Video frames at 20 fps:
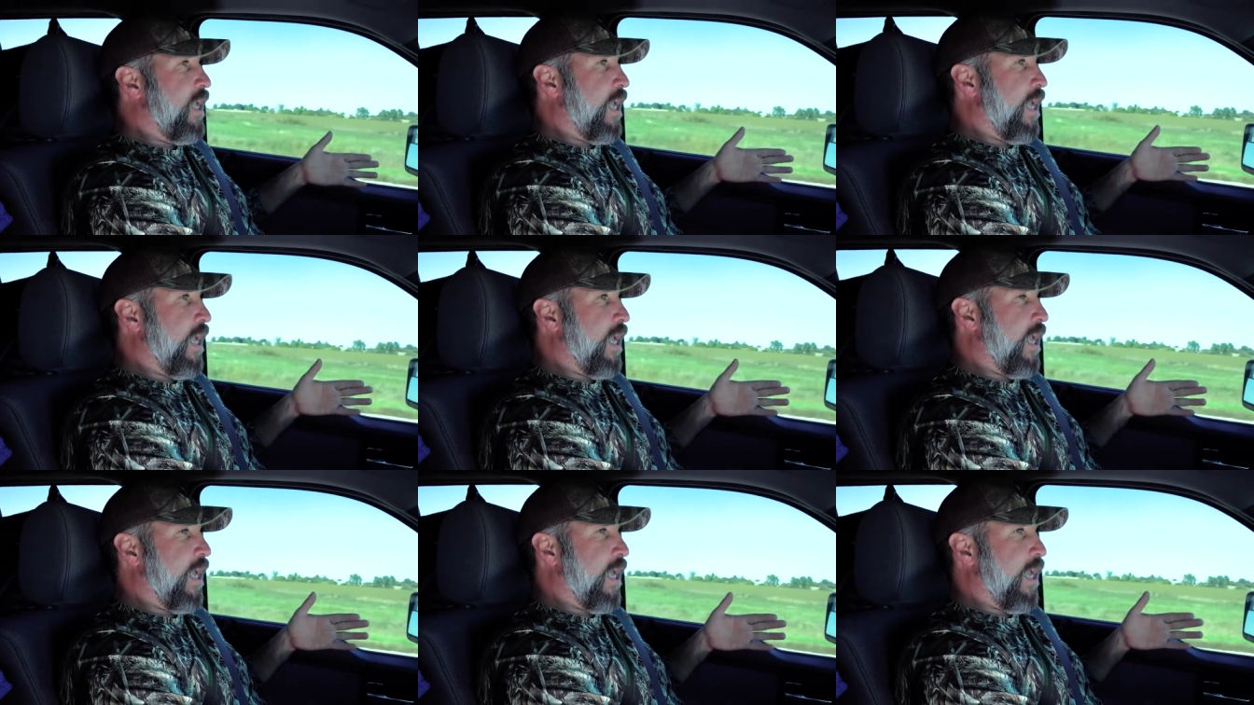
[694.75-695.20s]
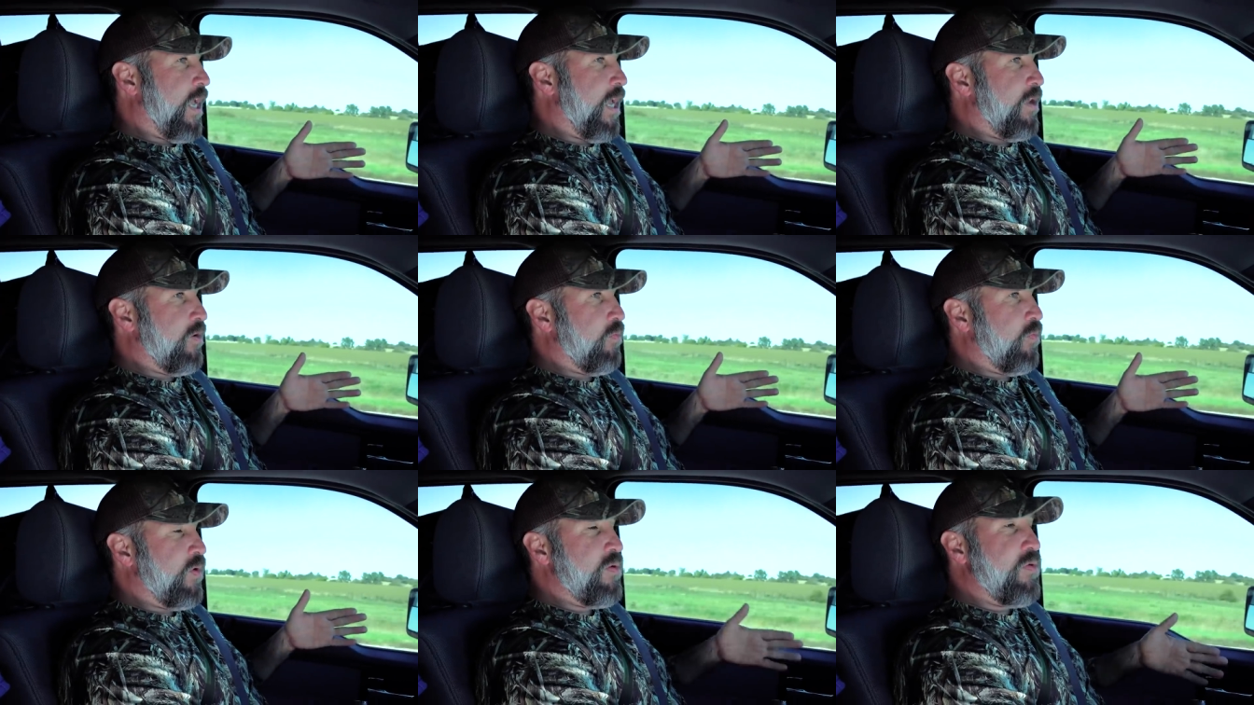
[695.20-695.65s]

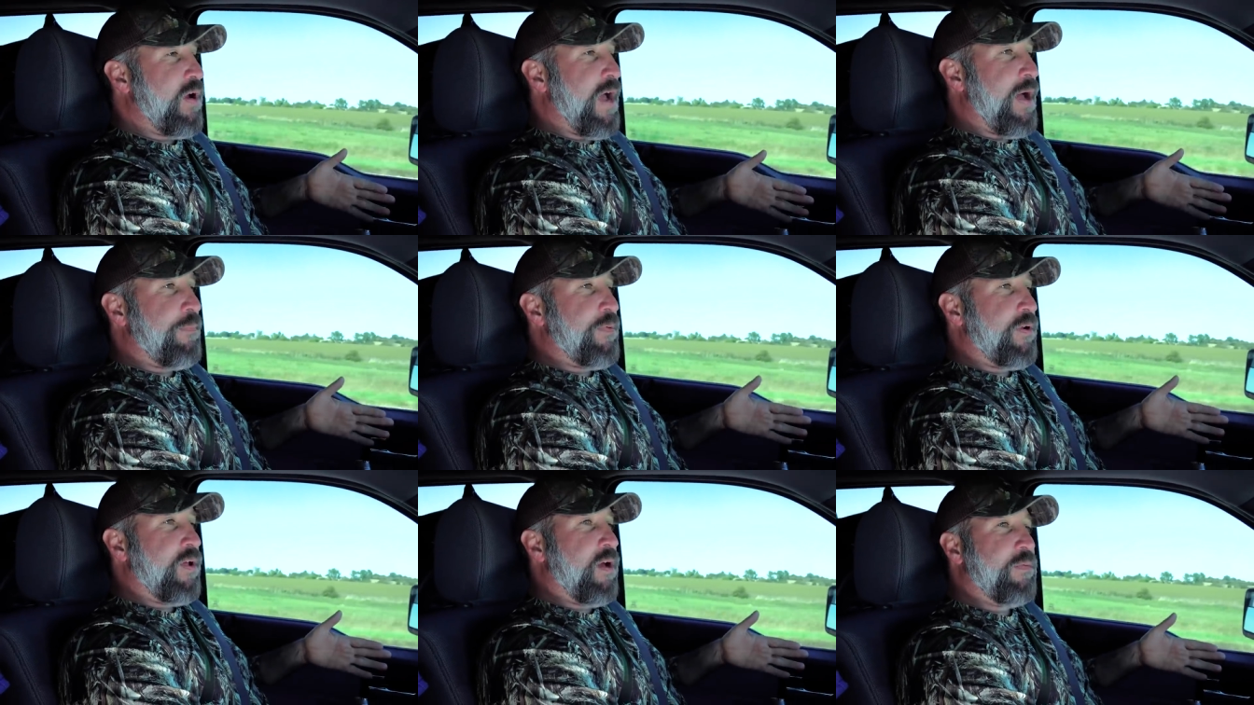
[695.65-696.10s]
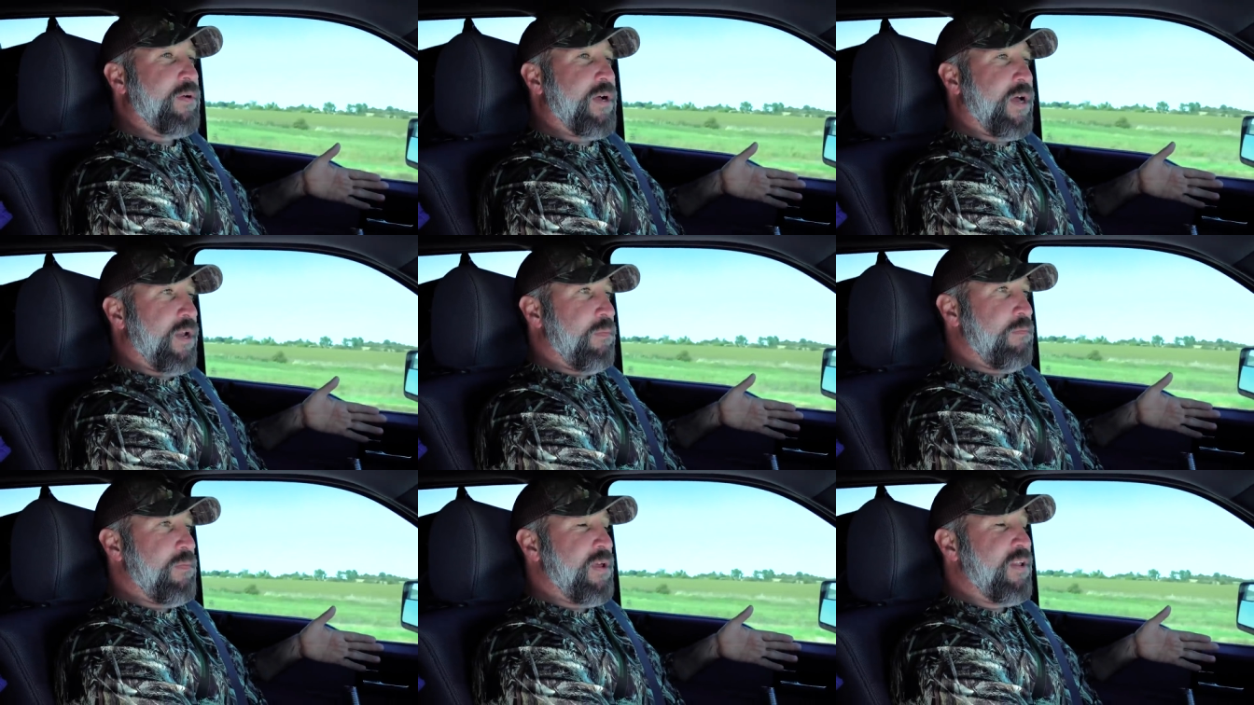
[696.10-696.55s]
and we wrap it up
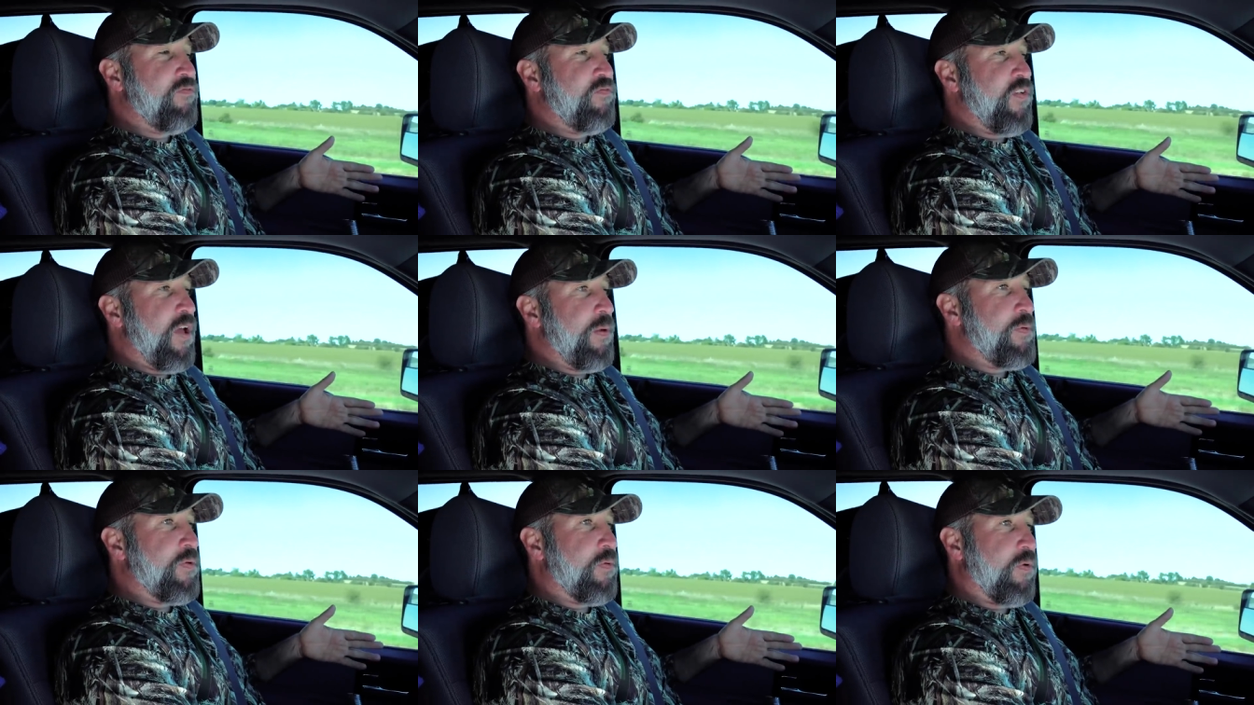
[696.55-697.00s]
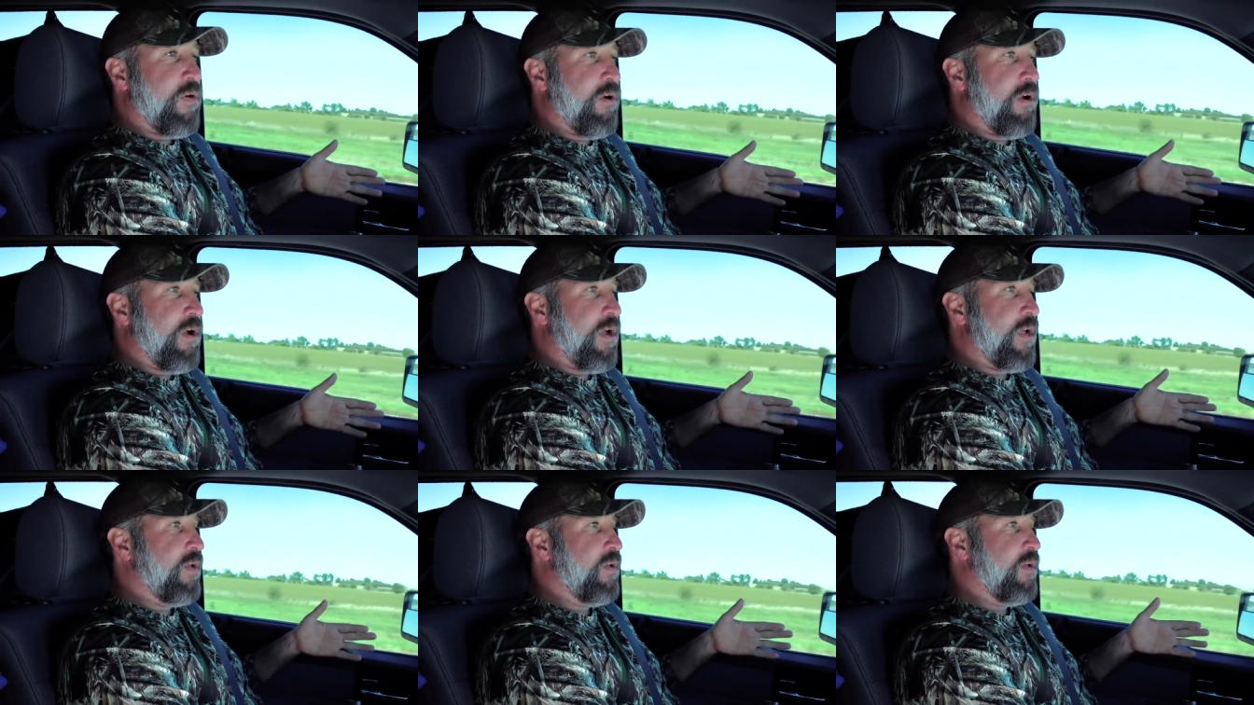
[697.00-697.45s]
kind of
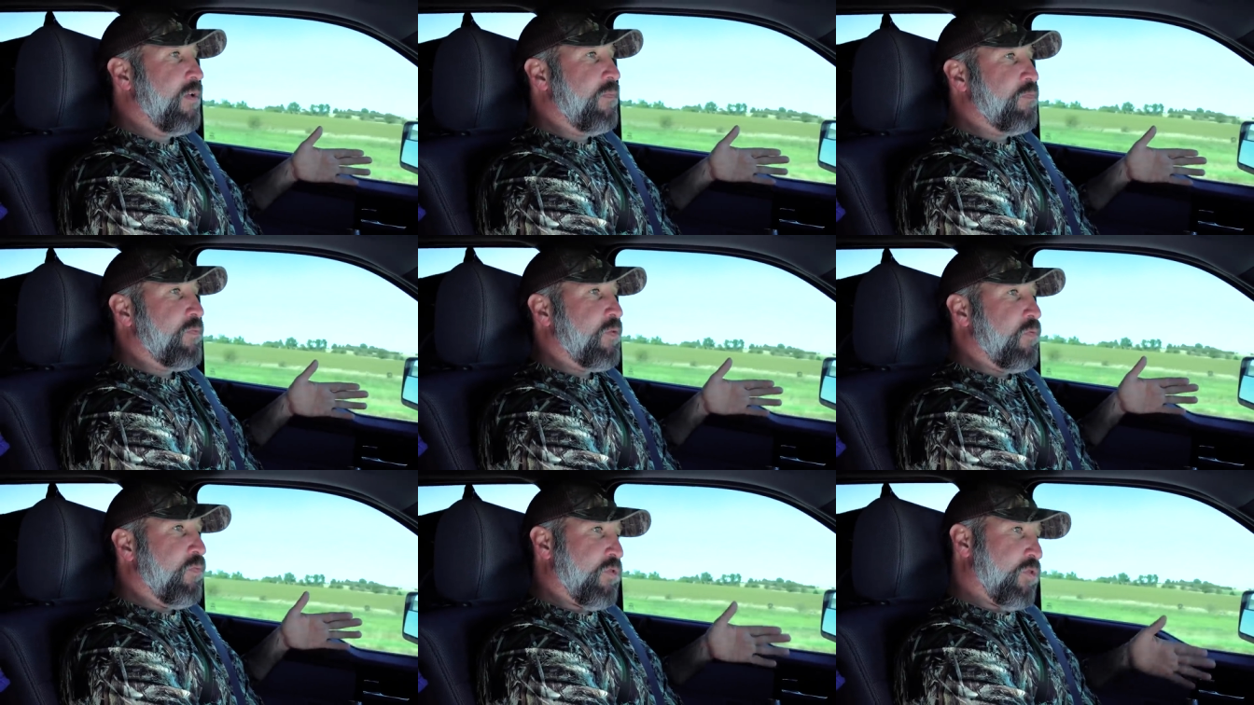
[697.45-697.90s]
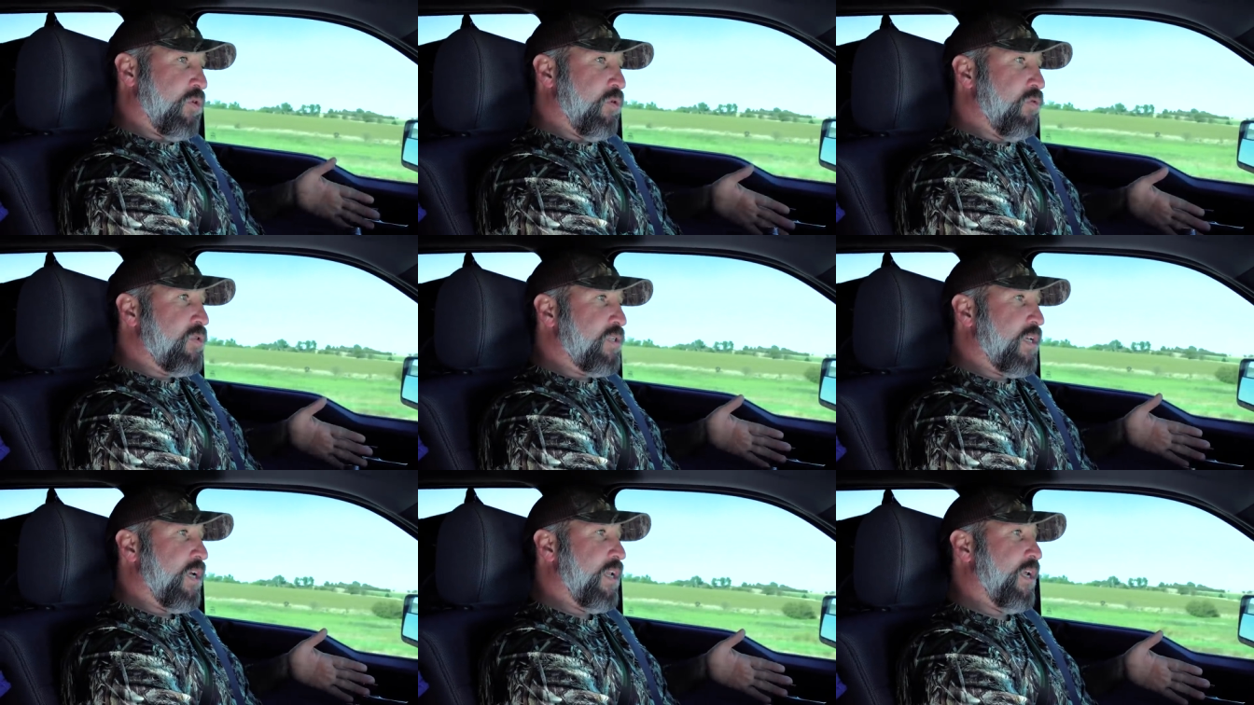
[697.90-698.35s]
mid-February with
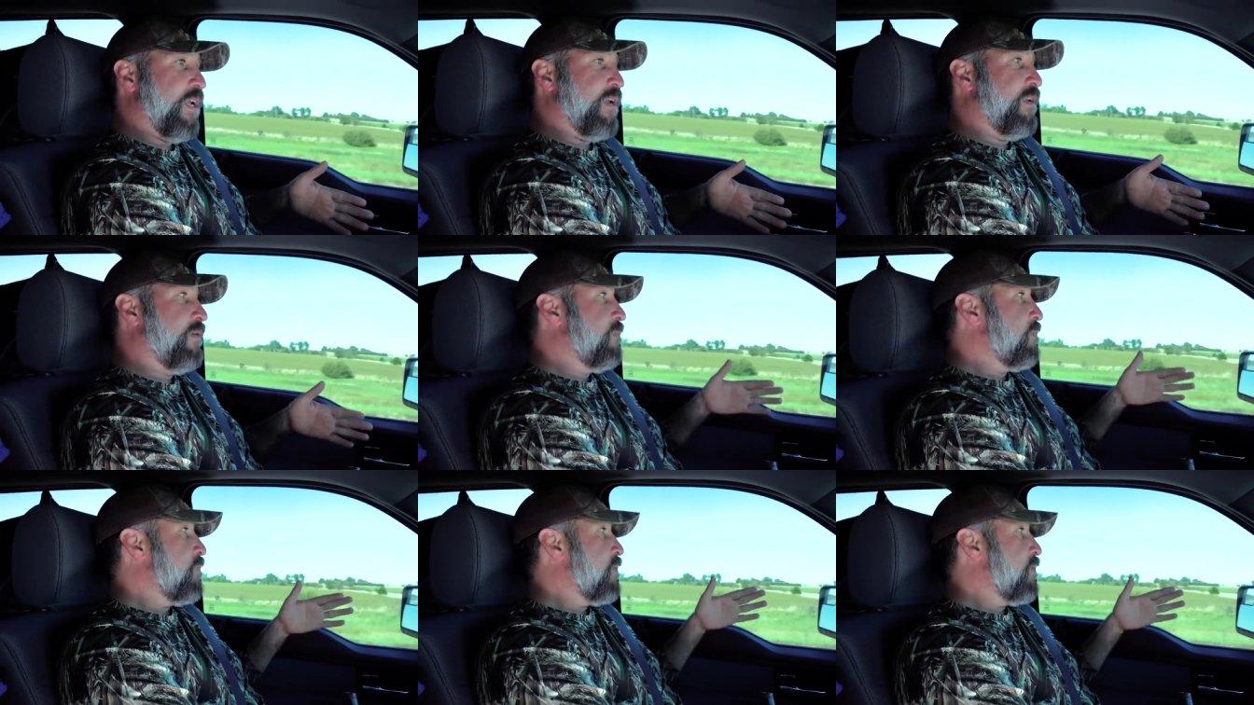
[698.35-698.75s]
goose hunting.